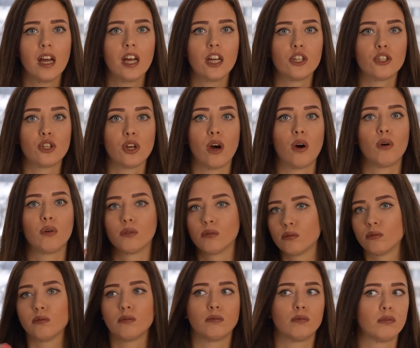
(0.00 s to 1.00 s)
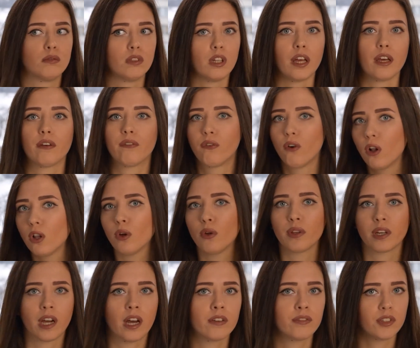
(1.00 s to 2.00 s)
So, follow the
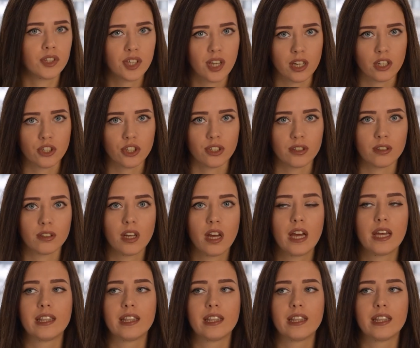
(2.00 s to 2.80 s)
conversation.